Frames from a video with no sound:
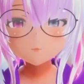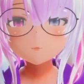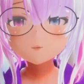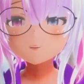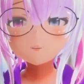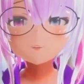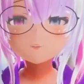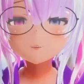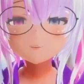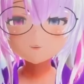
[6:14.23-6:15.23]
But in this
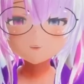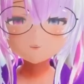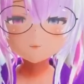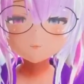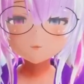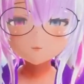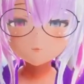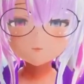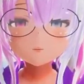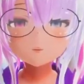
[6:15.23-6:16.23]
case, I'm able to
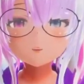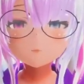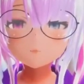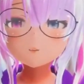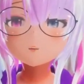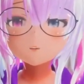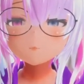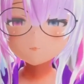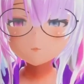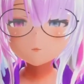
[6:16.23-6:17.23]
cut off a lot
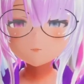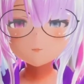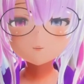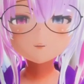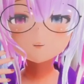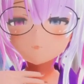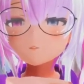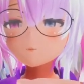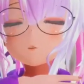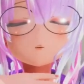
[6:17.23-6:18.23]
more, and it's very
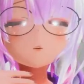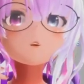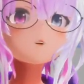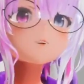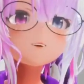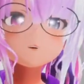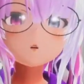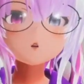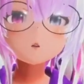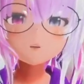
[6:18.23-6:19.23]
important that you see it from
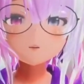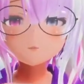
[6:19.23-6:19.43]
all angles.